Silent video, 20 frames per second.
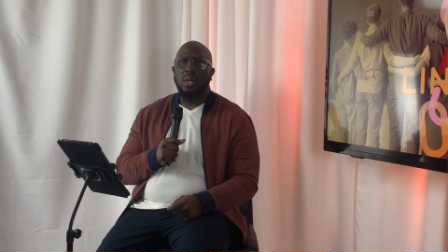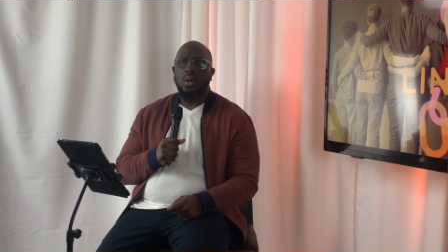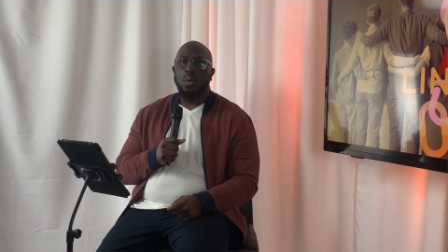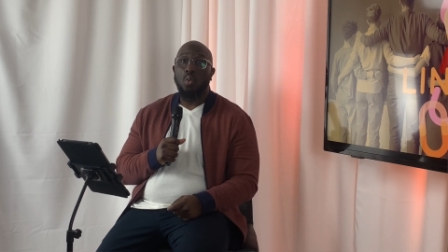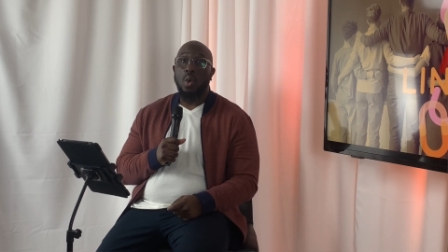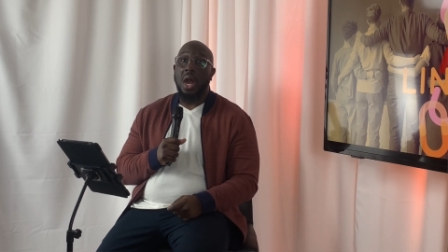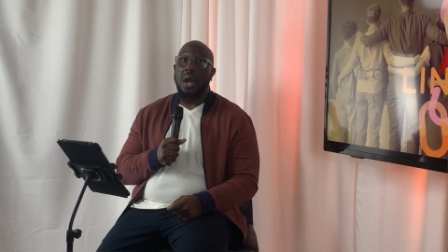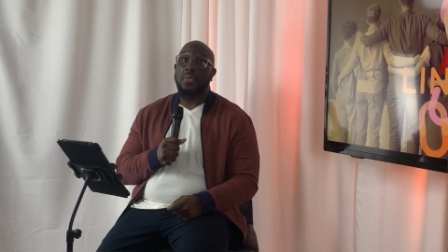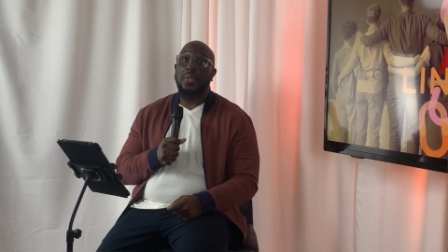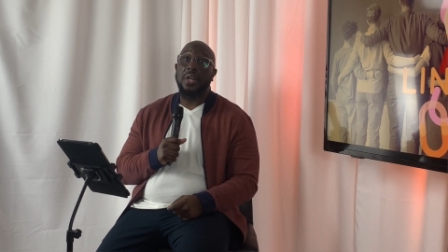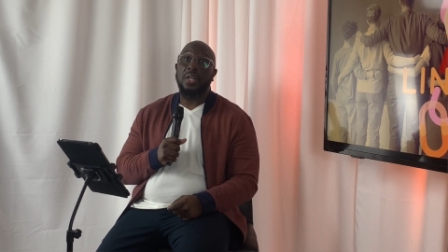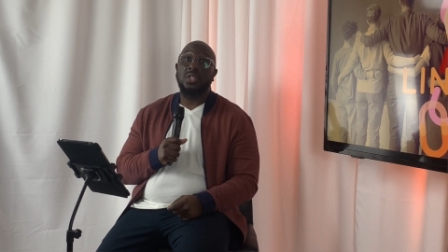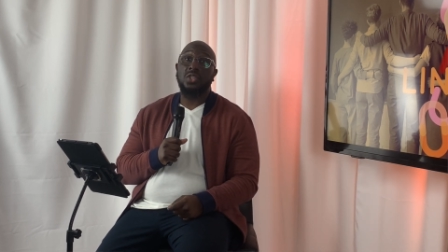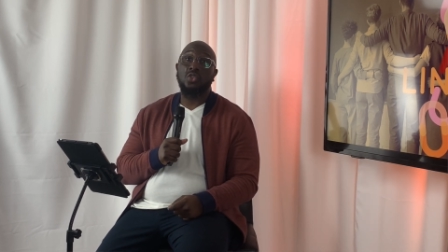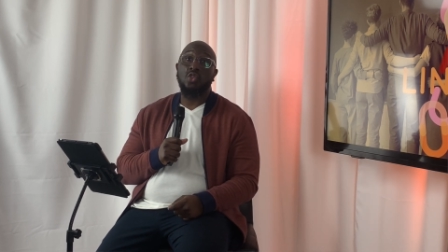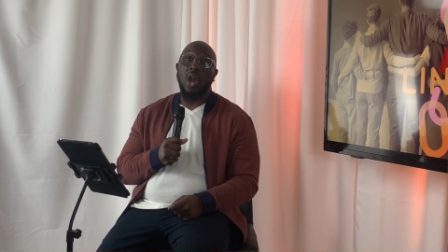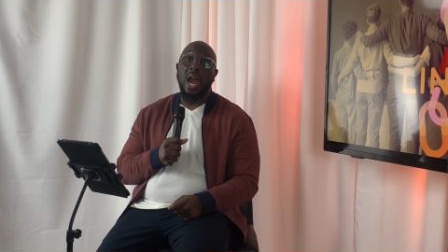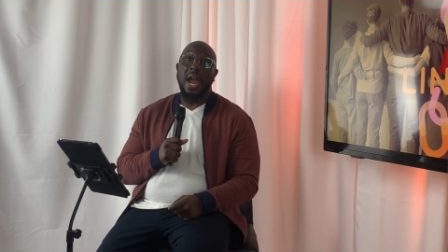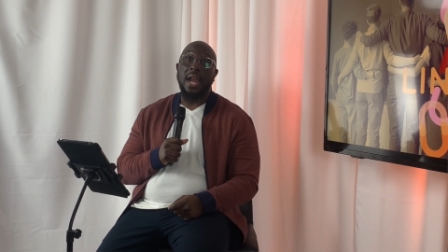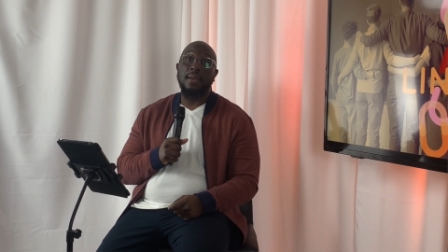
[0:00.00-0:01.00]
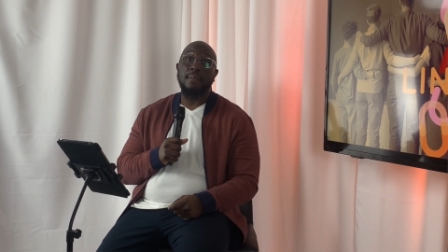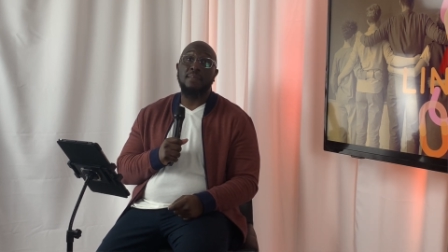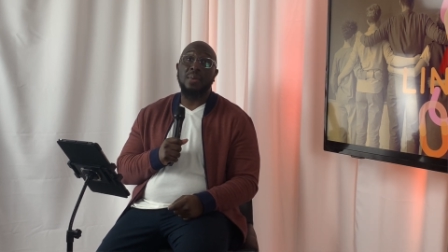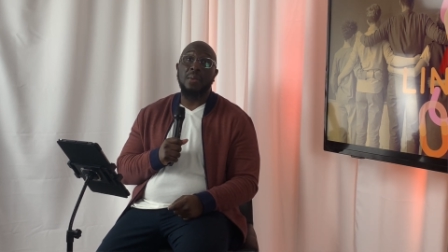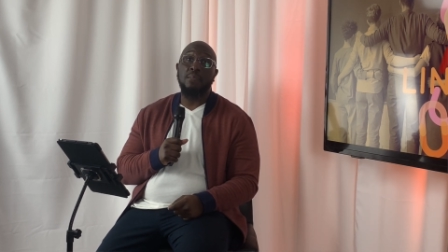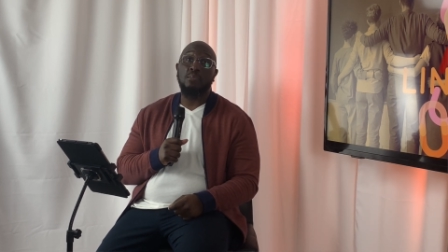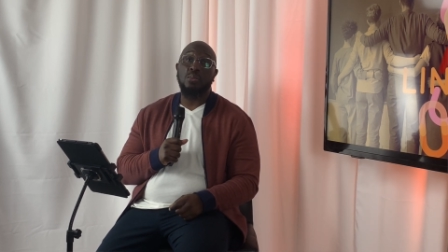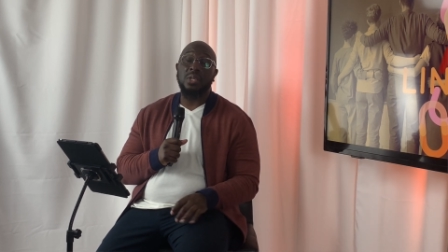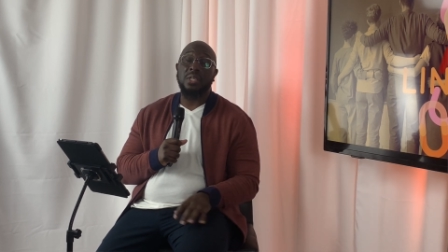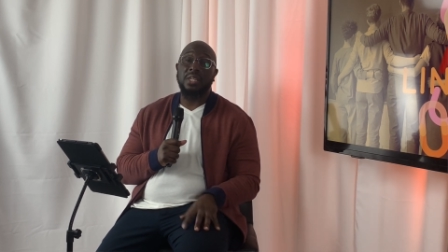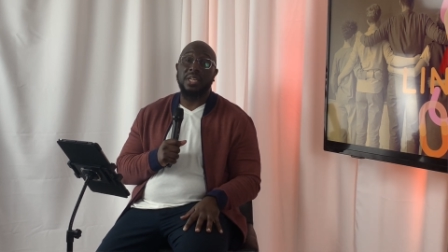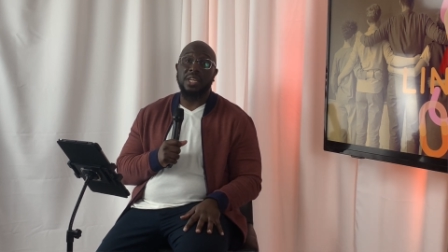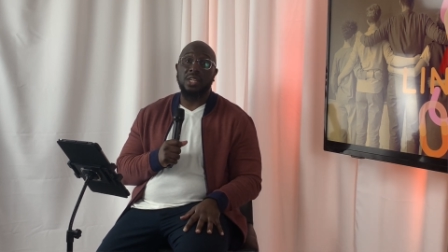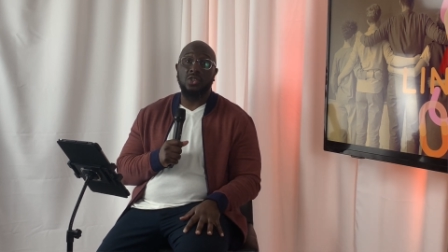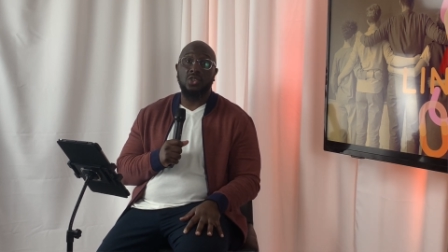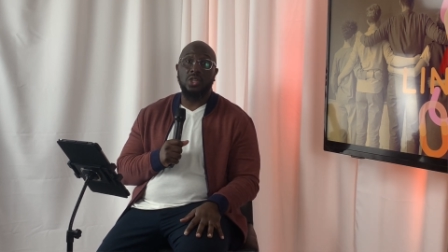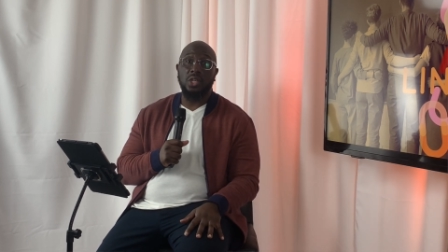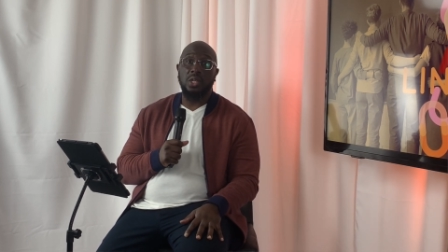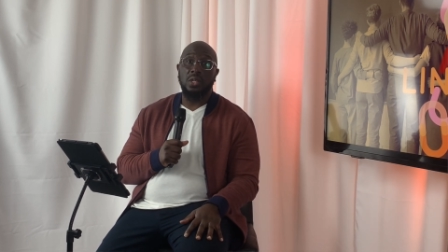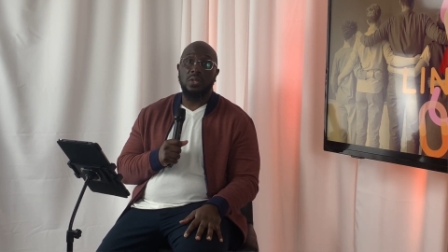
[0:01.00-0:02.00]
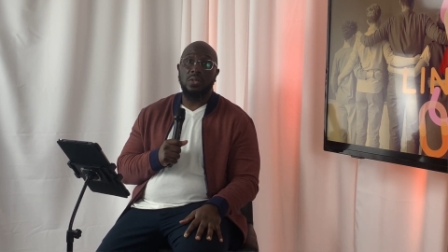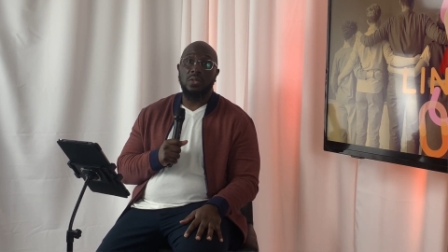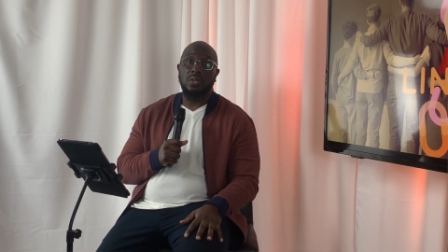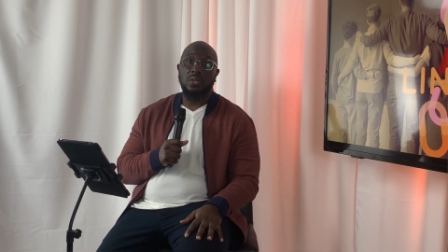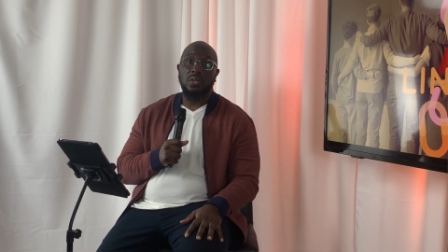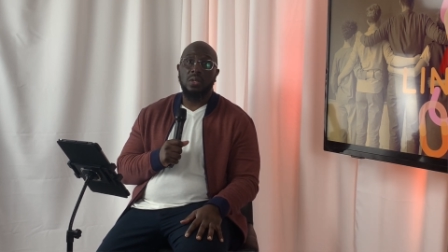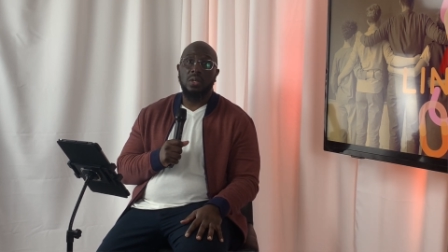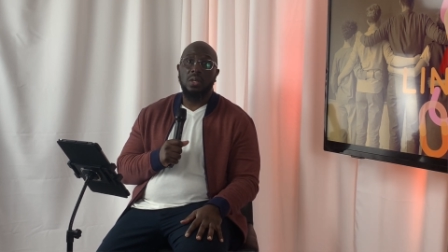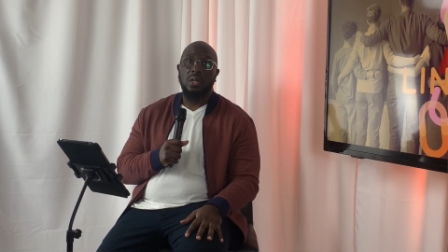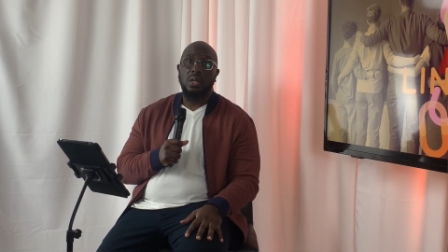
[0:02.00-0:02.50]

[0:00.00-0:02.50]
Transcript: while that's trying to be pretentious.